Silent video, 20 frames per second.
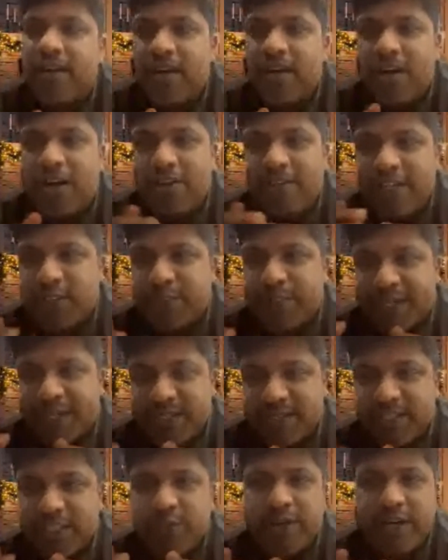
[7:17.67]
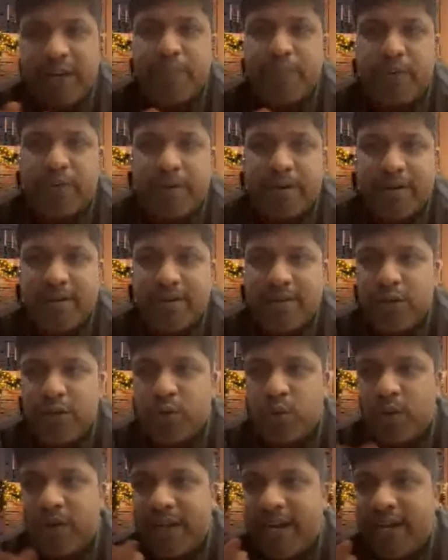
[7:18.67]
Always patience is very important. You
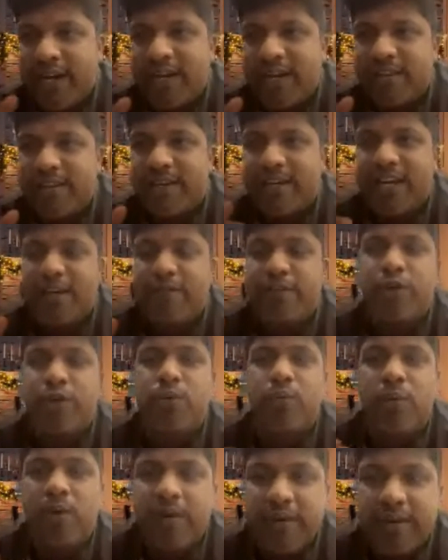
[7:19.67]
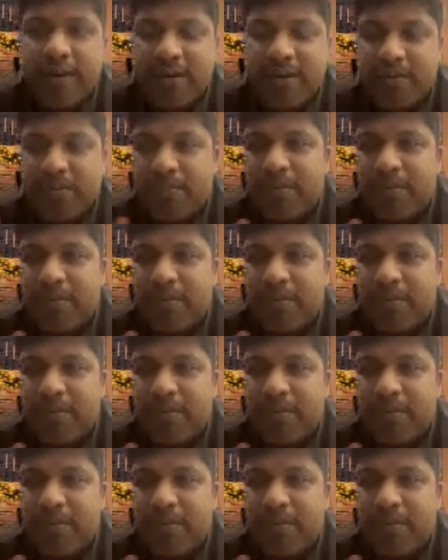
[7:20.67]
don't get it at the time when you want it,